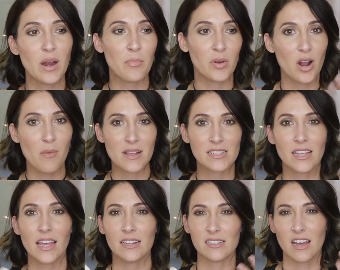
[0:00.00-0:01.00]
when I put it on my
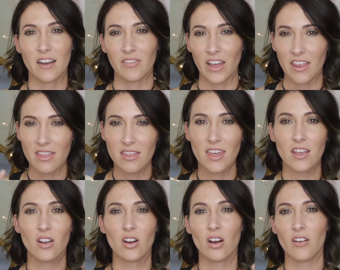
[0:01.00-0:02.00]
skin, it's kind of like
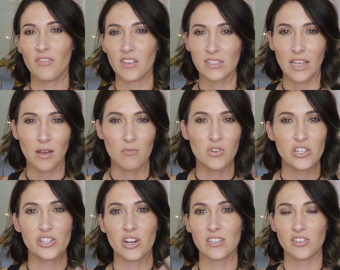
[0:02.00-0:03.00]
thicker, feels like a
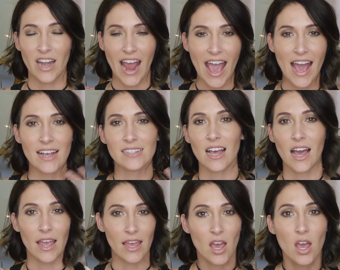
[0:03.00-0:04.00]
moisturizer, and as
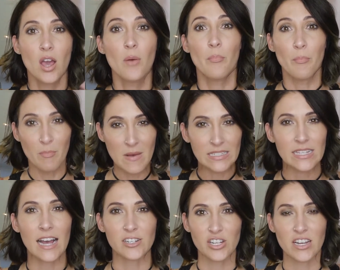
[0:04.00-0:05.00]
I
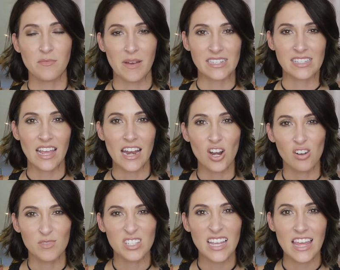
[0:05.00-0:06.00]
massage it into my skin, it
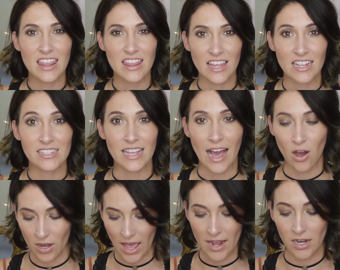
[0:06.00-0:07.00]
almost like thins
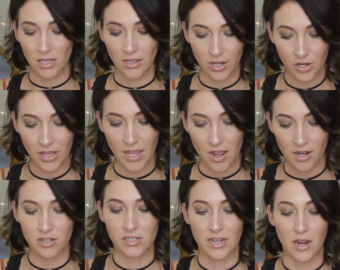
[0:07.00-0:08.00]
out, and literally I
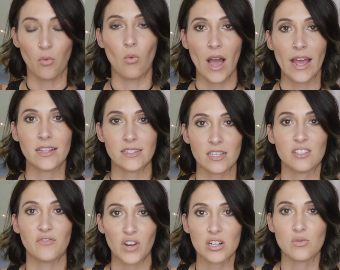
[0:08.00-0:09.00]
understand why it
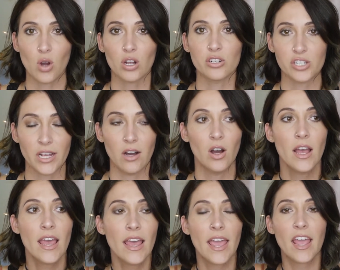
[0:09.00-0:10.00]
says Fresh Water Gel.
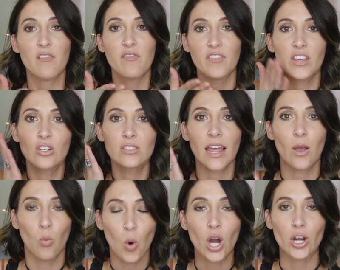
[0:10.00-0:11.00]
It feels like
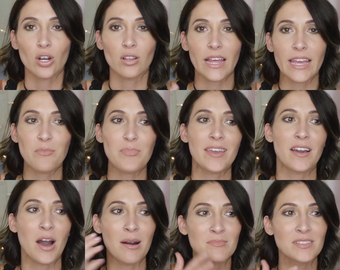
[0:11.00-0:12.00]
water. Like it
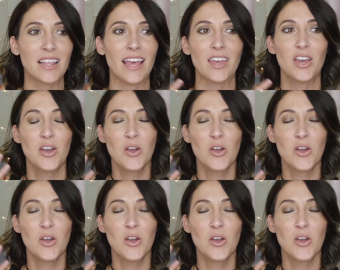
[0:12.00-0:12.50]
becomes like